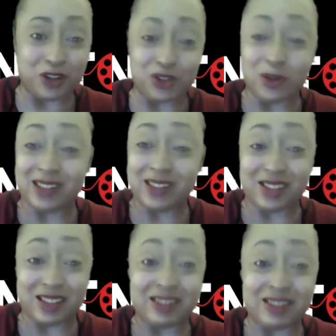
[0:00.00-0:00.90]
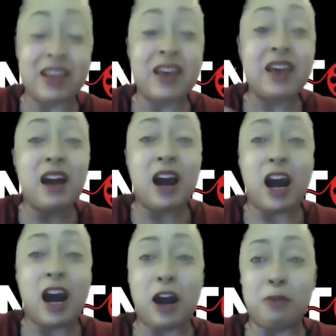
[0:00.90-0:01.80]
choice is
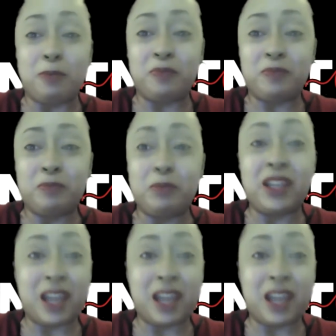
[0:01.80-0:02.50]
um, being